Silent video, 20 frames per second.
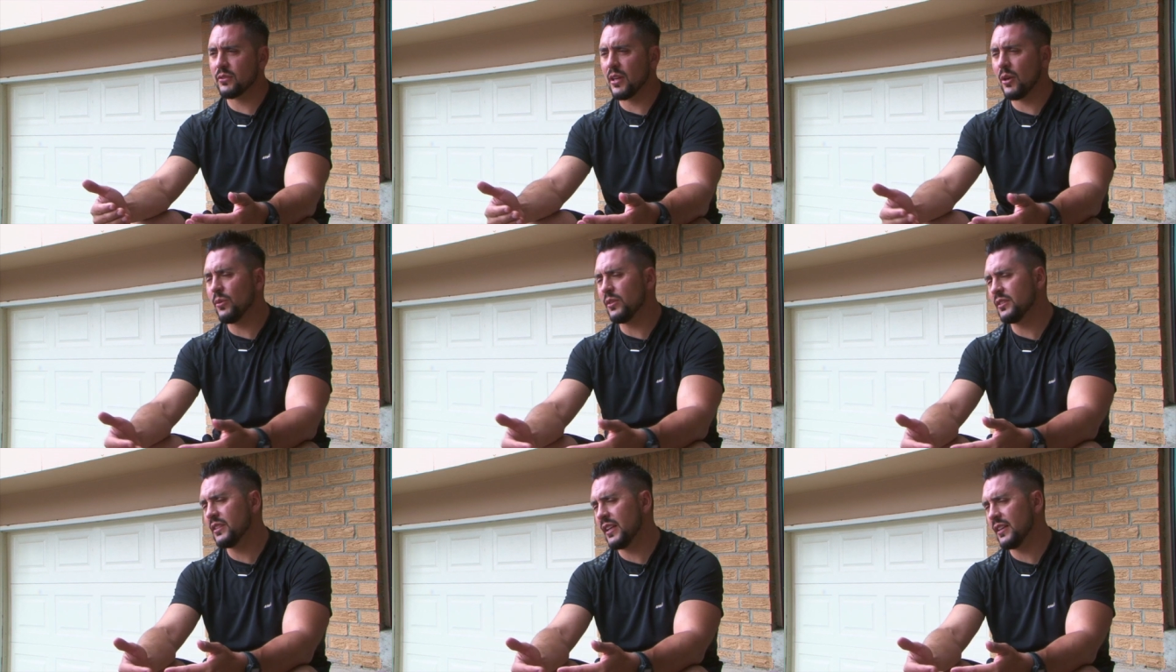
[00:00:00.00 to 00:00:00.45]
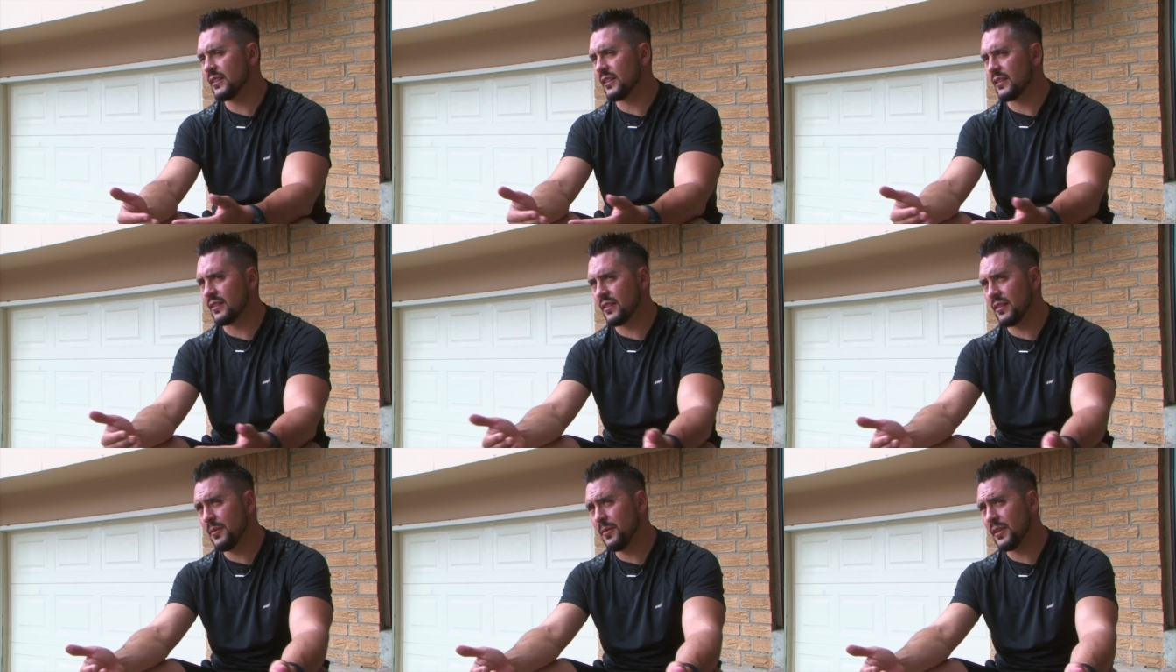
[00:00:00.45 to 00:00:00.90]
so I wasn't as
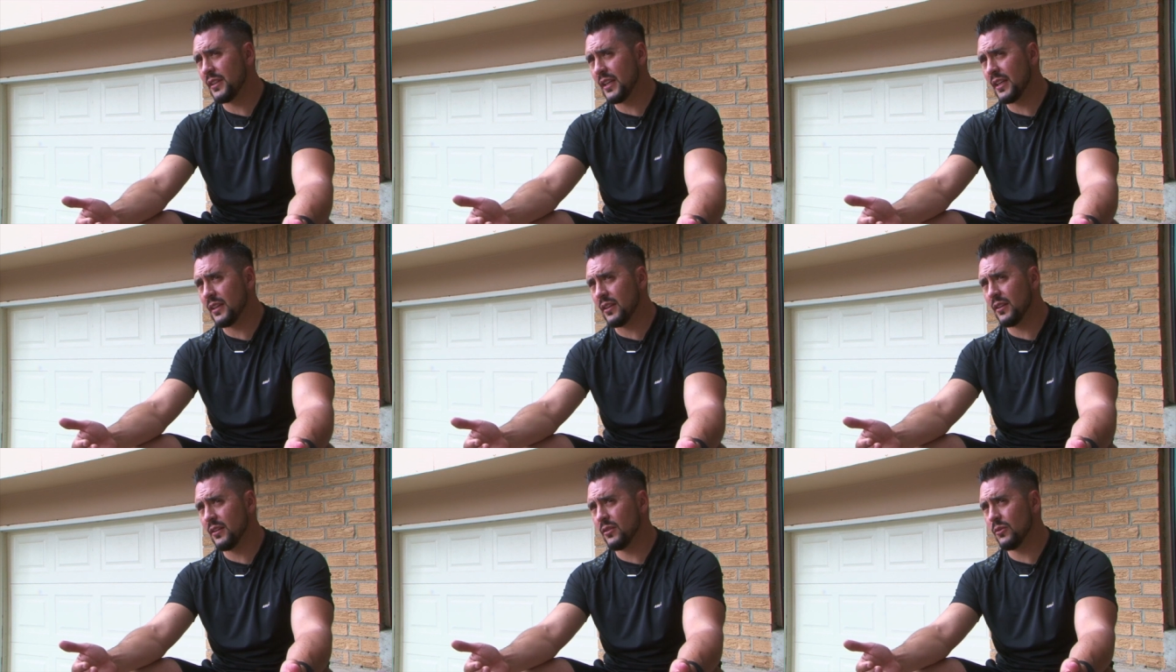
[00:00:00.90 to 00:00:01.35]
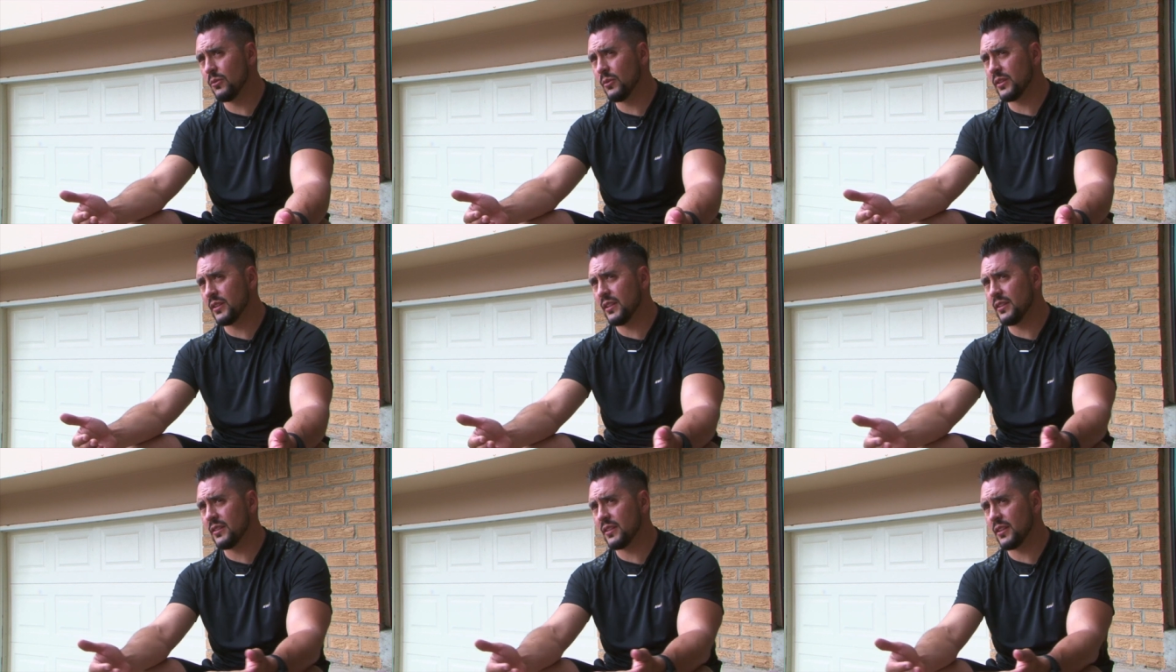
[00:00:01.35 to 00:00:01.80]
intimidated
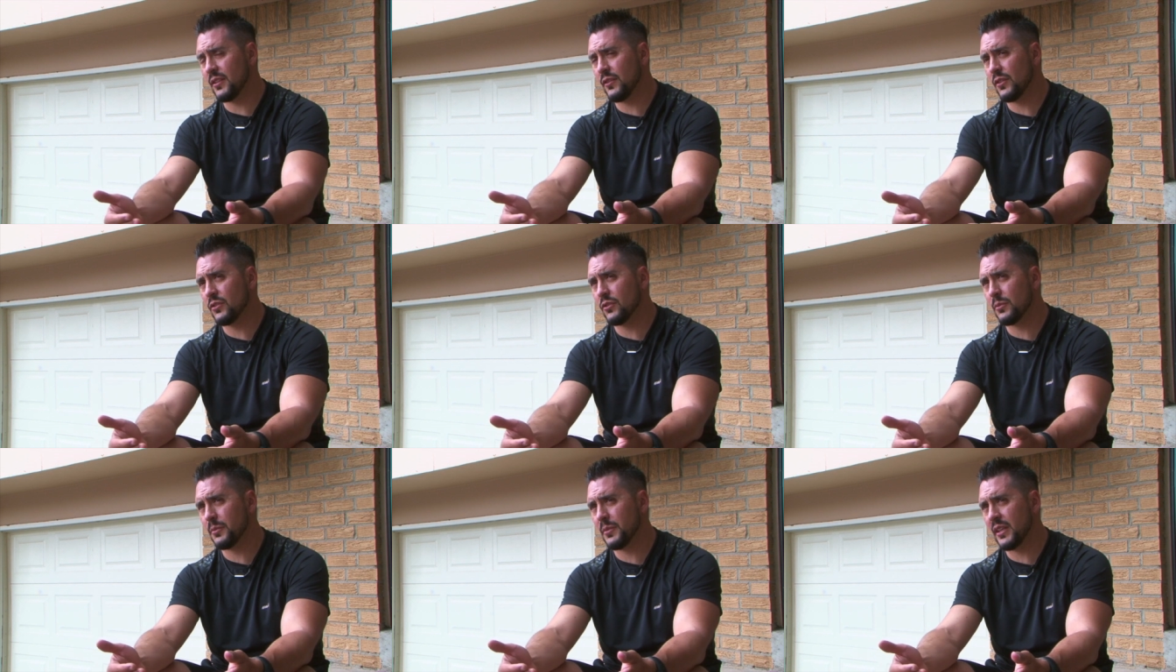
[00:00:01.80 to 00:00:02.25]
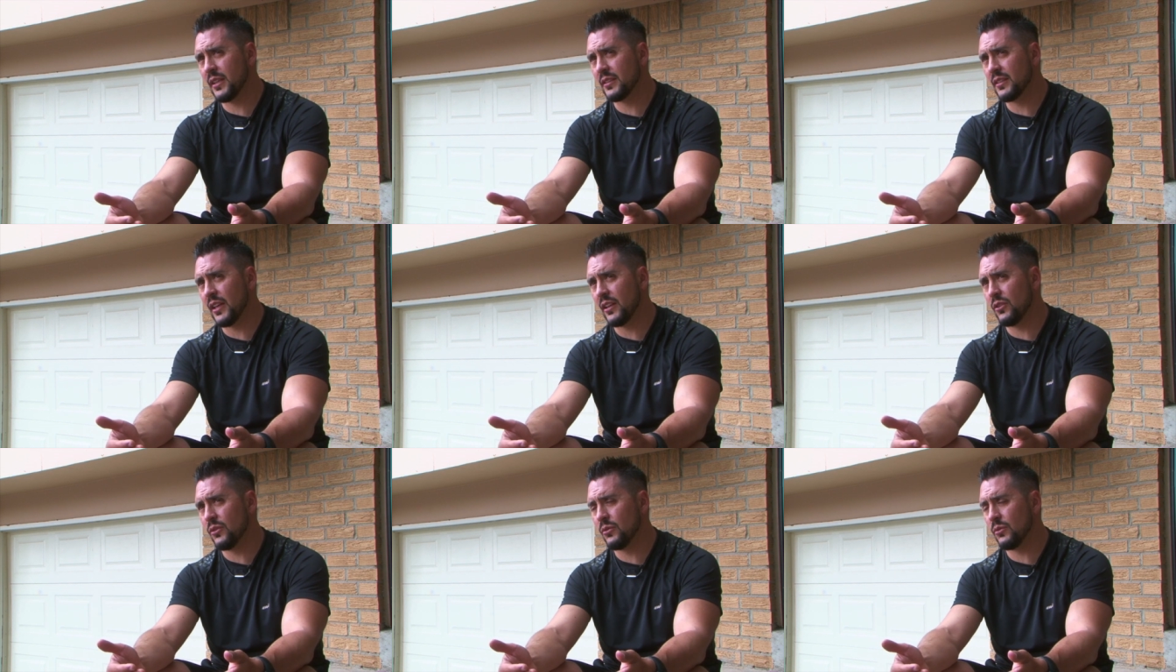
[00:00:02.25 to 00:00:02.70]
with these individuals because
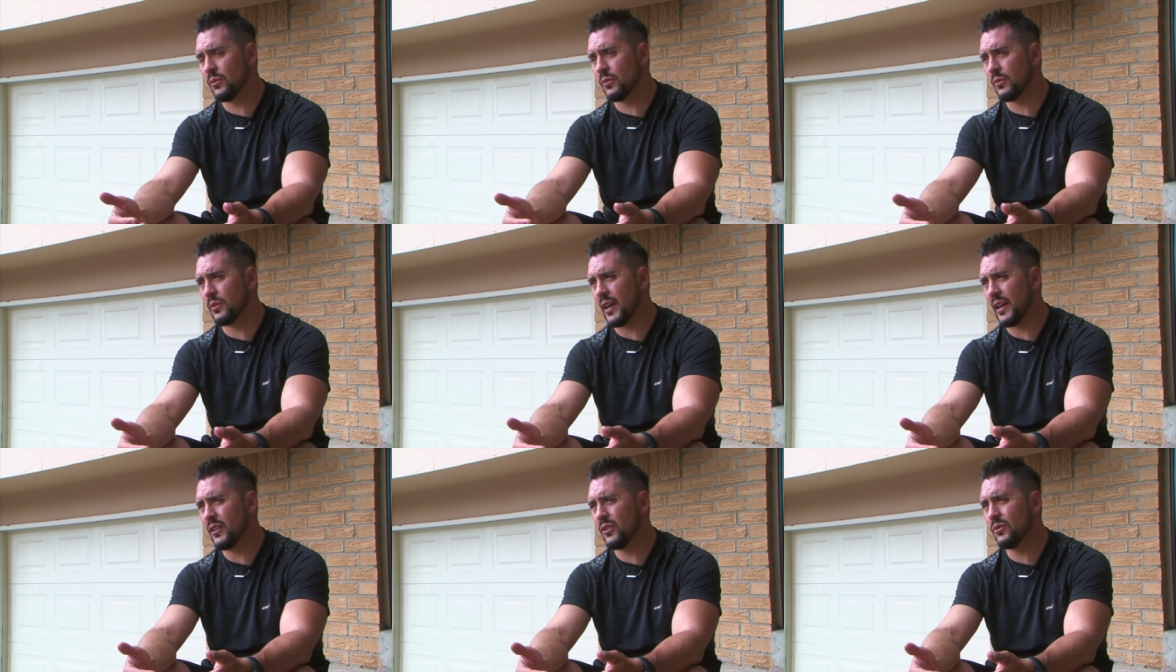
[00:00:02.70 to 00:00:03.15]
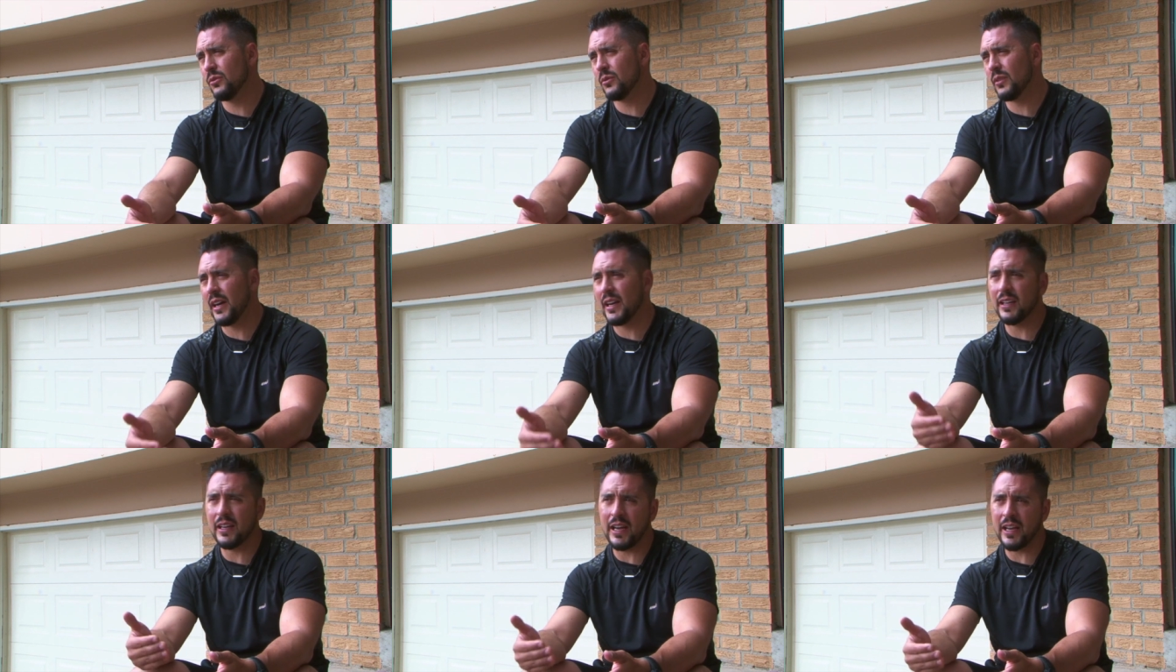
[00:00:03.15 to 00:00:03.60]
I
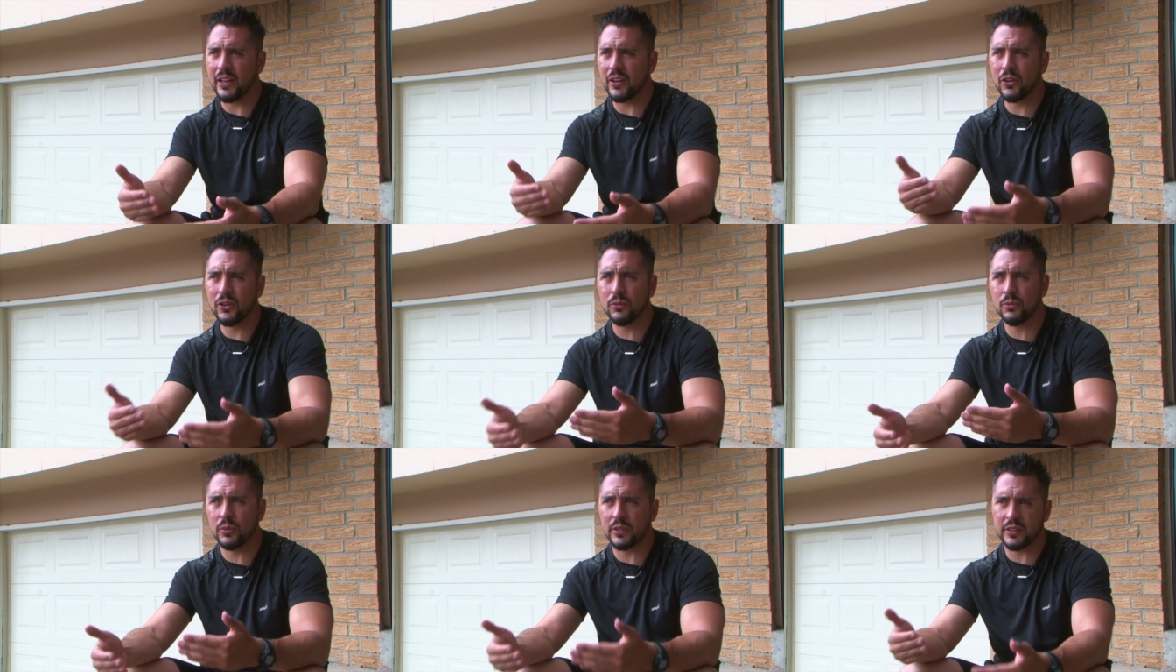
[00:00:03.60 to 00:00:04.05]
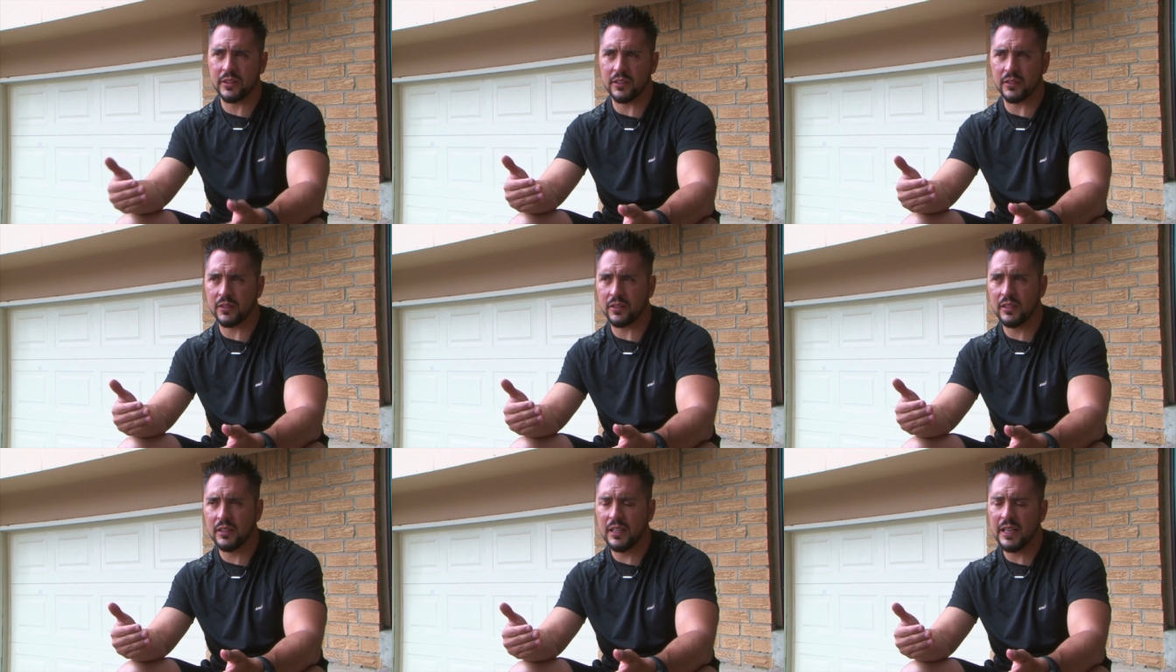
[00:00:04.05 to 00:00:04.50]

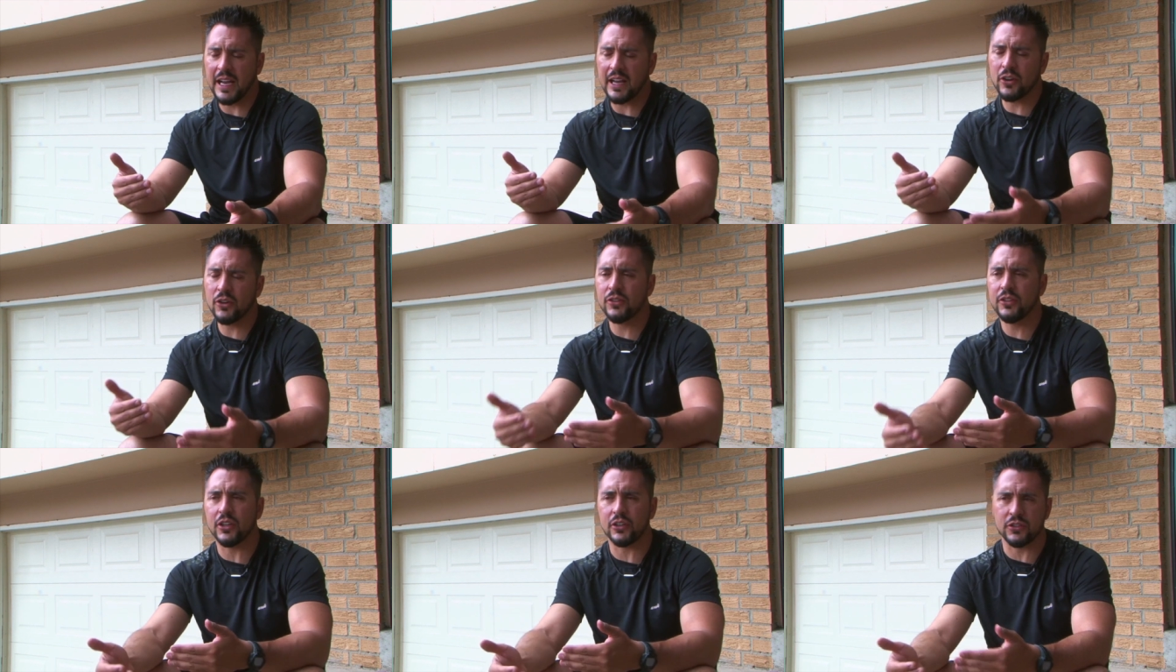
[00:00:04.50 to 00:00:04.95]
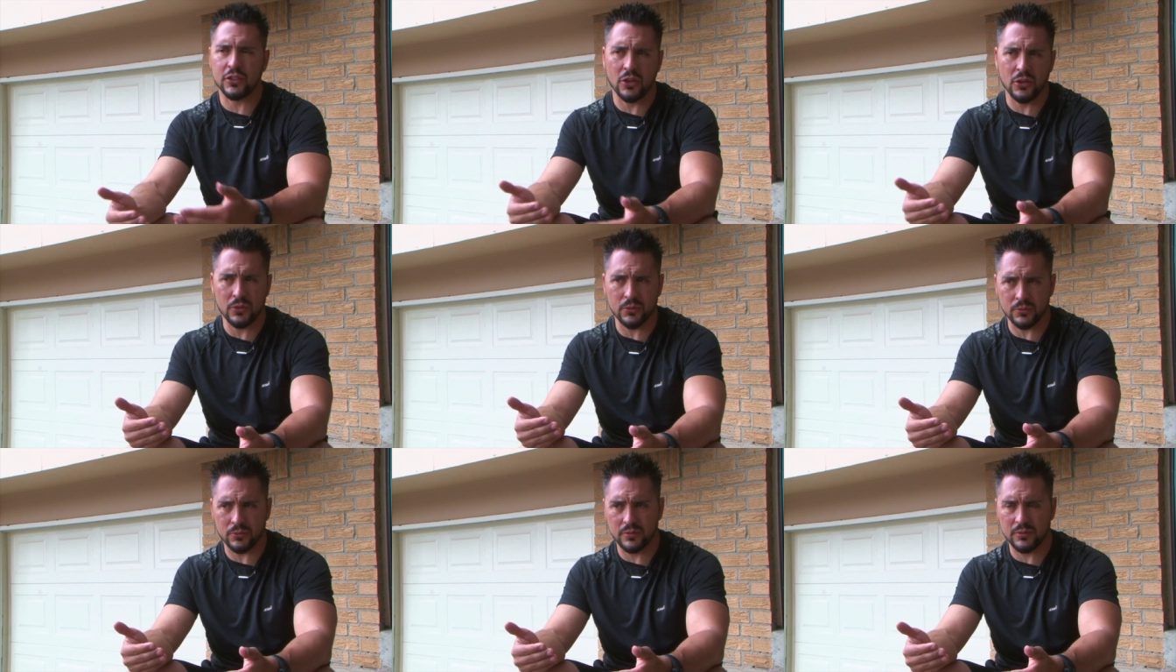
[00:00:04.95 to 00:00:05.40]
heard their
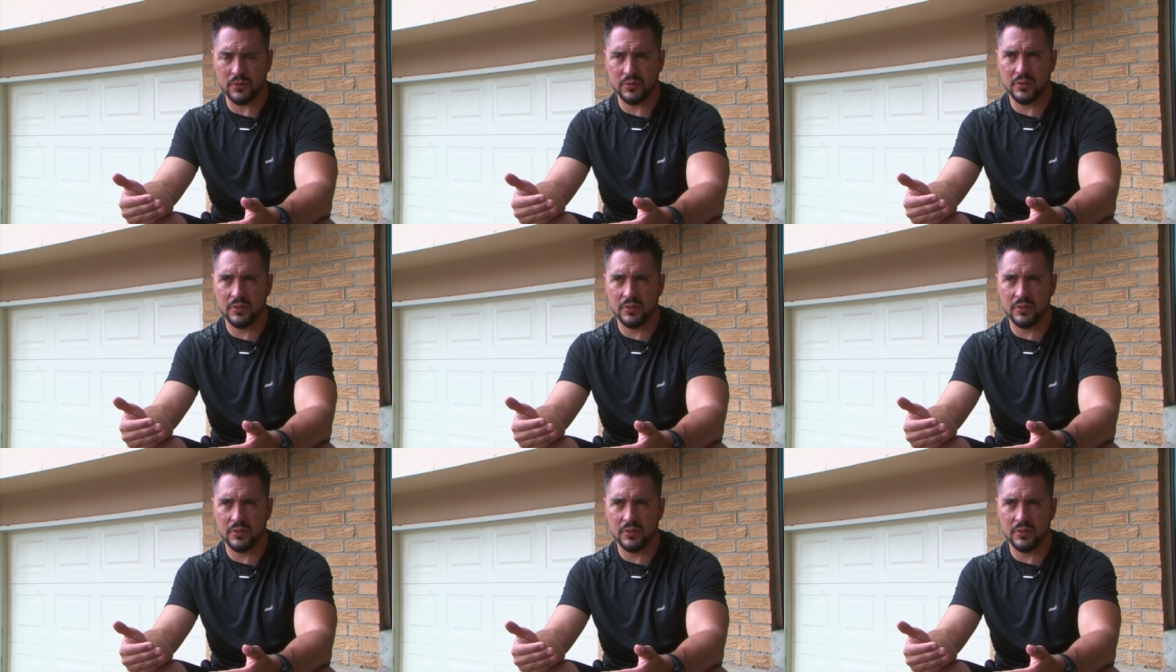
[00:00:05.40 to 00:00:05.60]
tone.